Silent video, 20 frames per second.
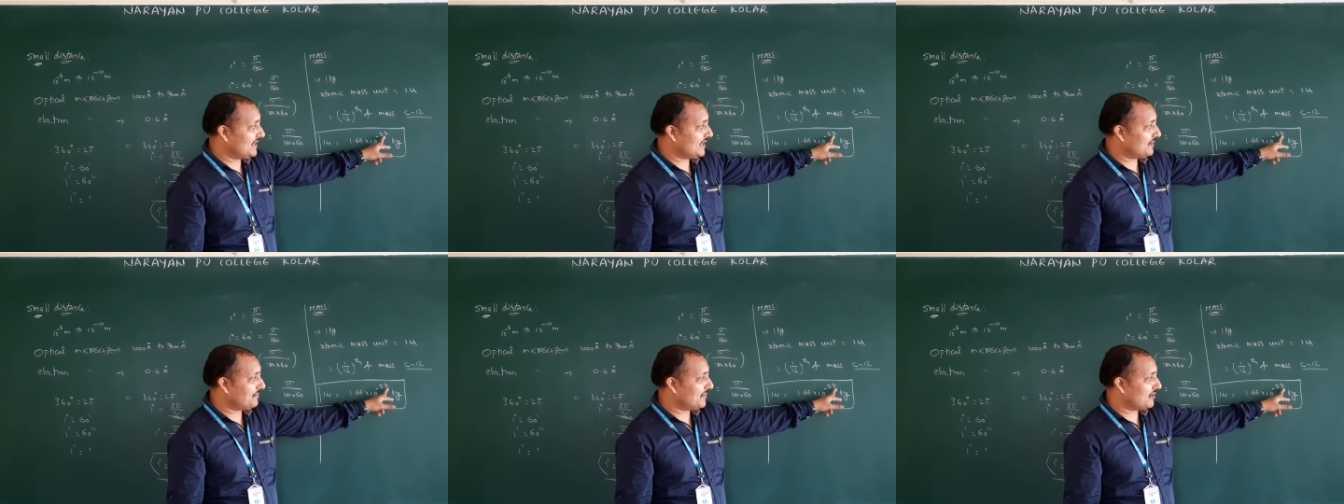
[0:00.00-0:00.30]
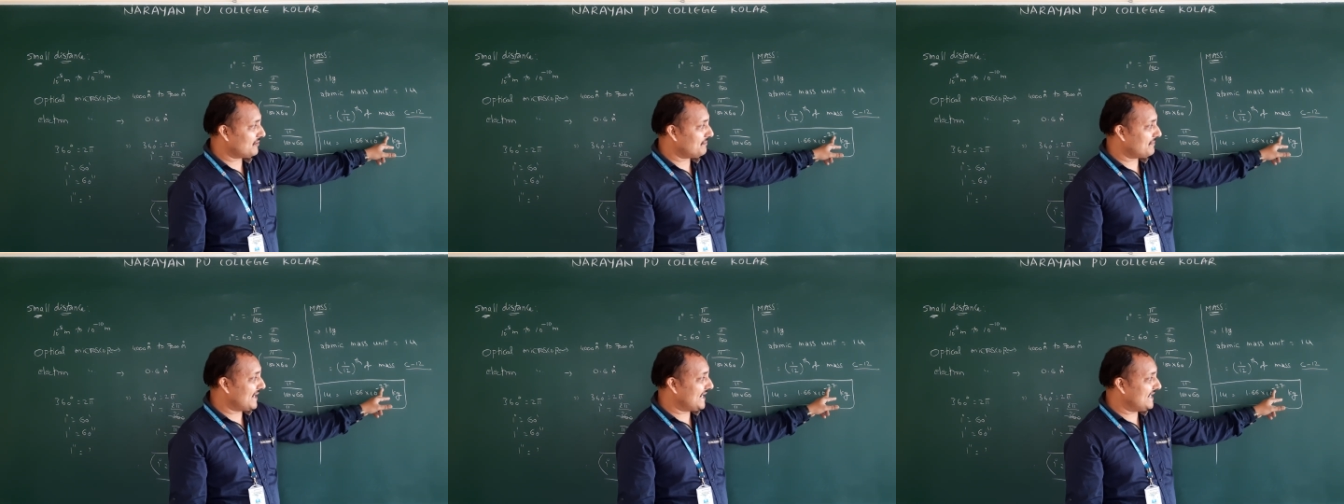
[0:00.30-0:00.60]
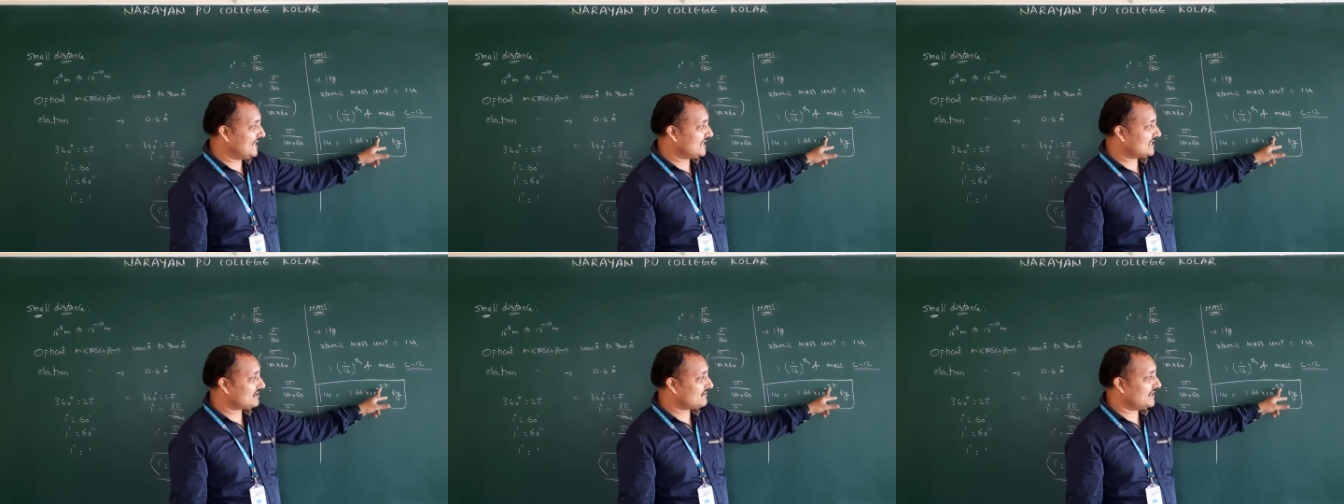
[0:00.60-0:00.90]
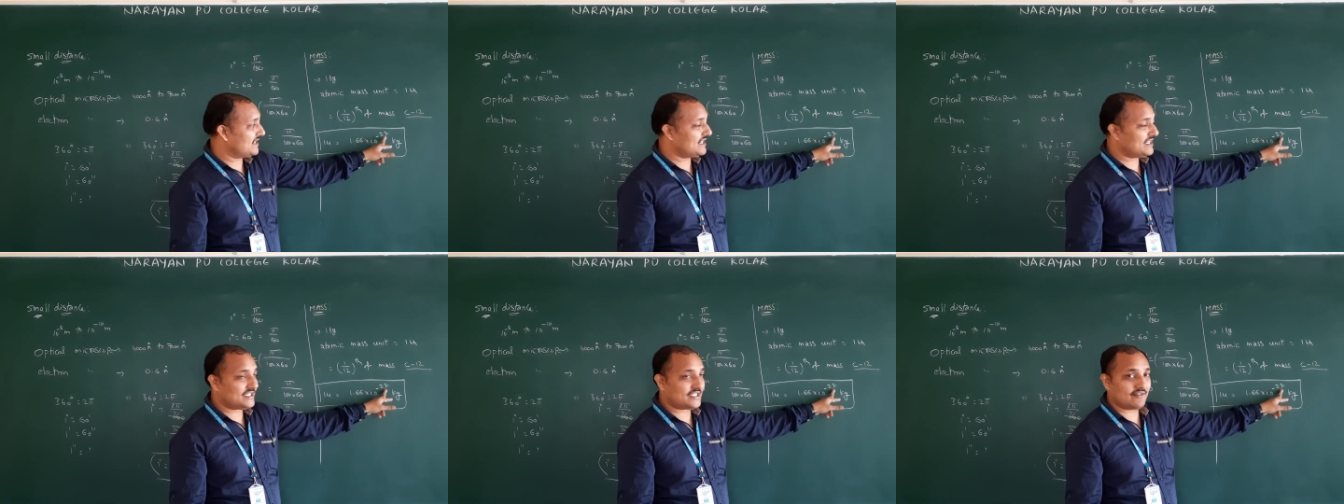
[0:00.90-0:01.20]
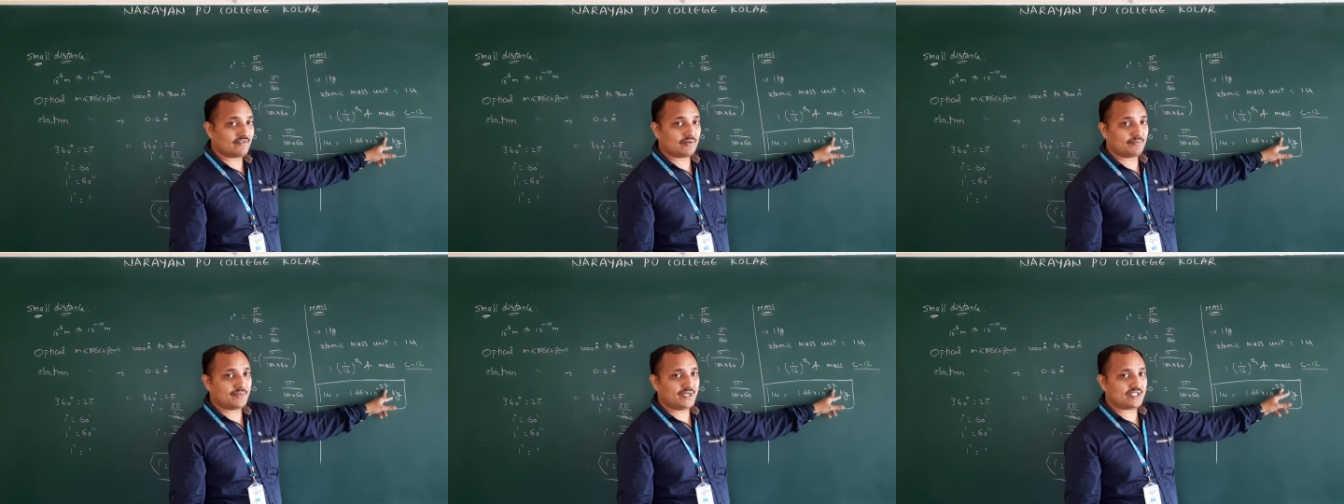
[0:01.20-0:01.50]
10 power minus
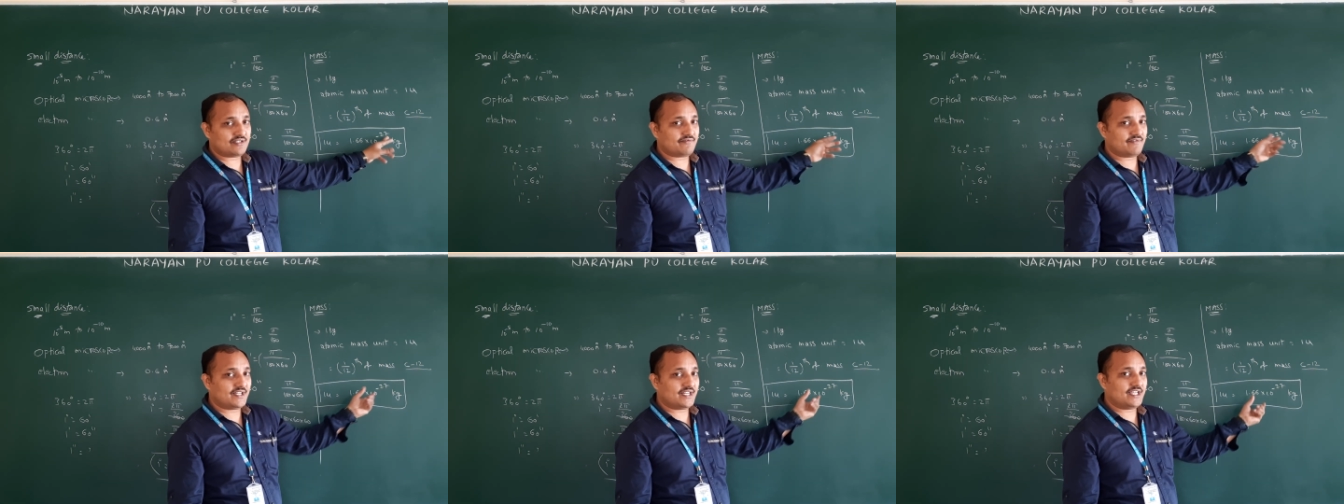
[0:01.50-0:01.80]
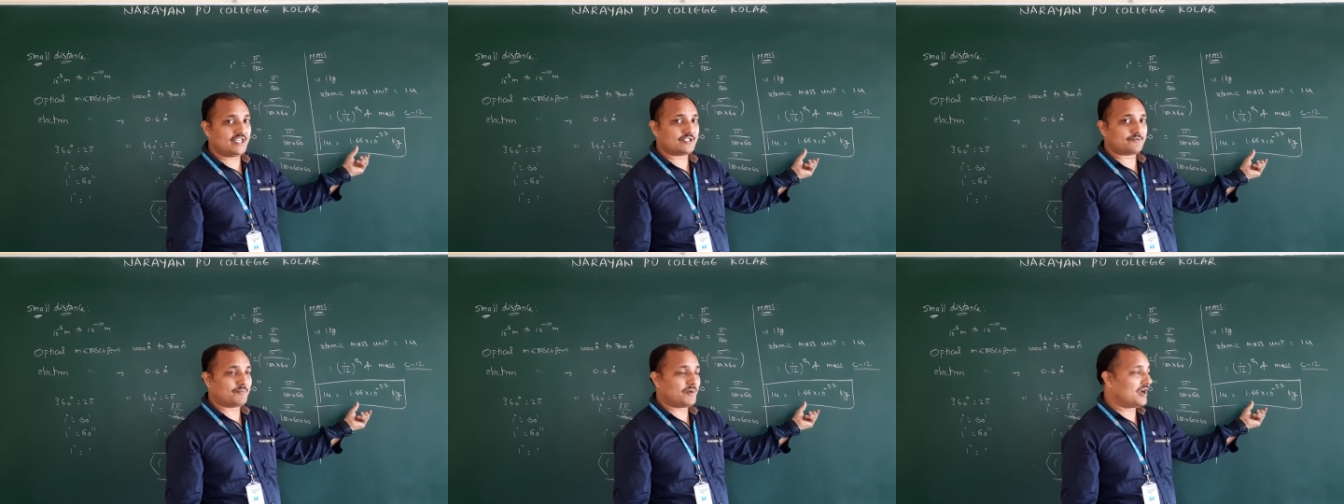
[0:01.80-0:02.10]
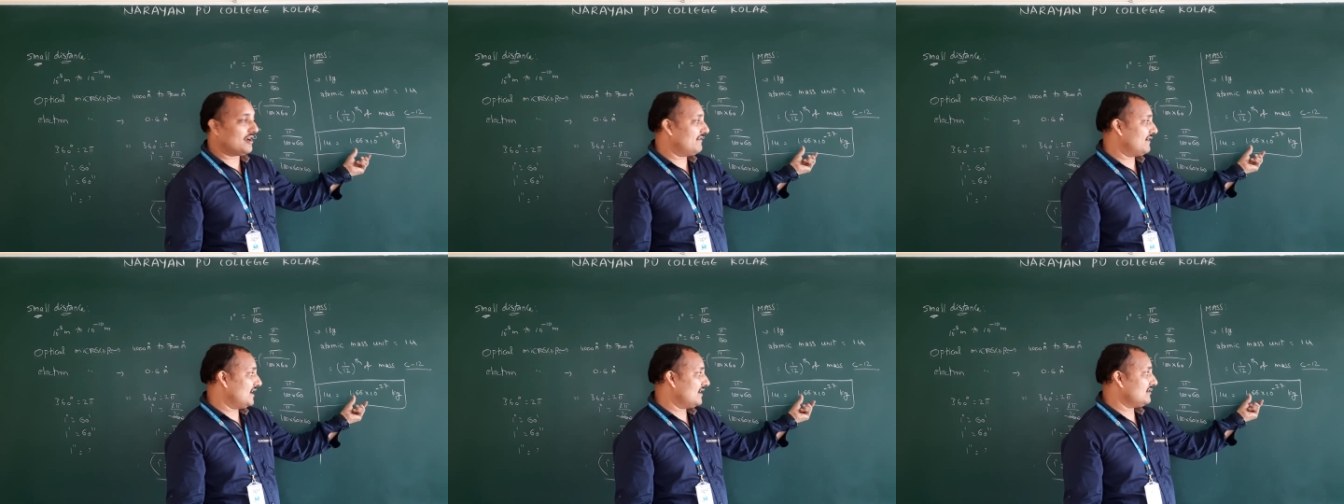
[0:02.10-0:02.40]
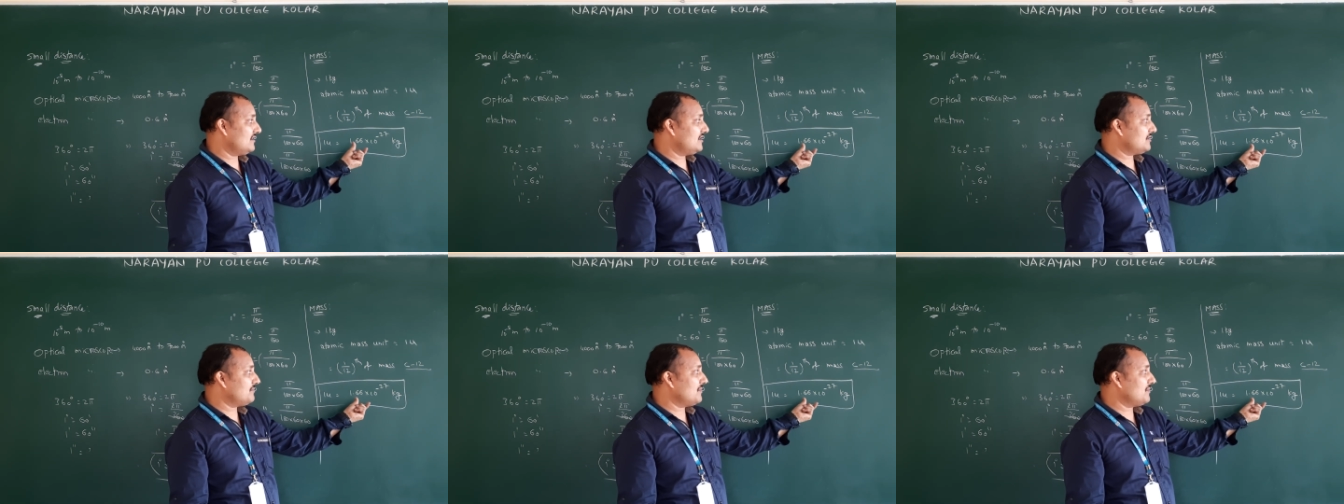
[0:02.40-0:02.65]
27 means very small value.